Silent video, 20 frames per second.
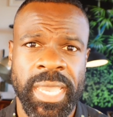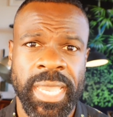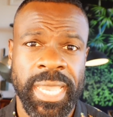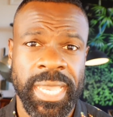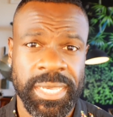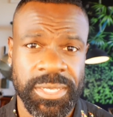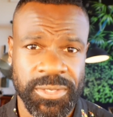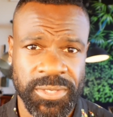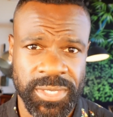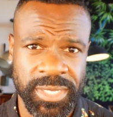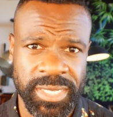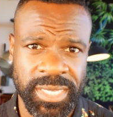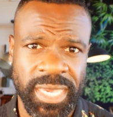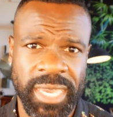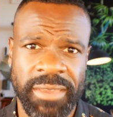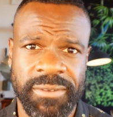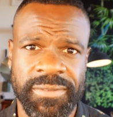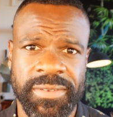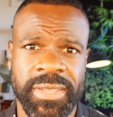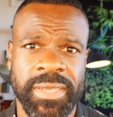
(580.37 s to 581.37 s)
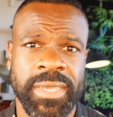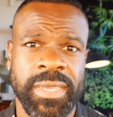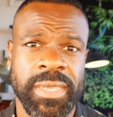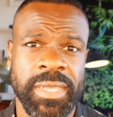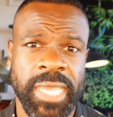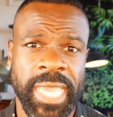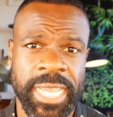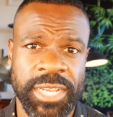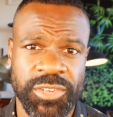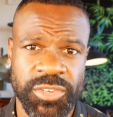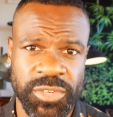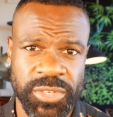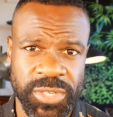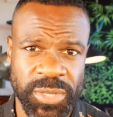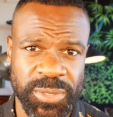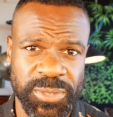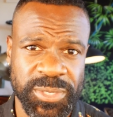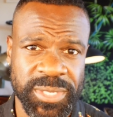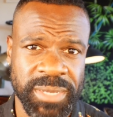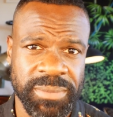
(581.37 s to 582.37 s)
His gift
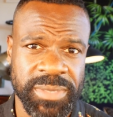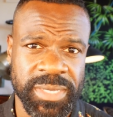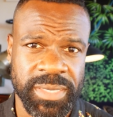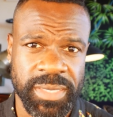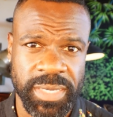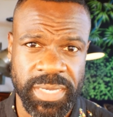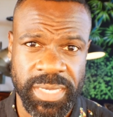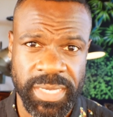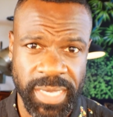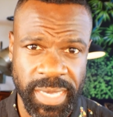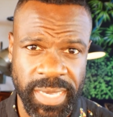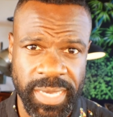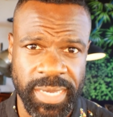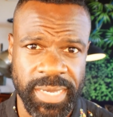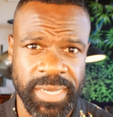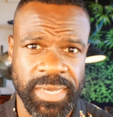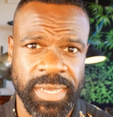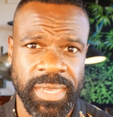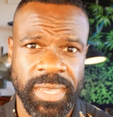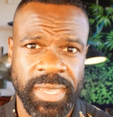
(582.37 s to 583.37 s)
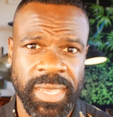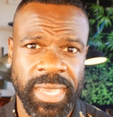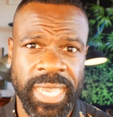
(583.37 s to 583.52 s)
introduced him to the king.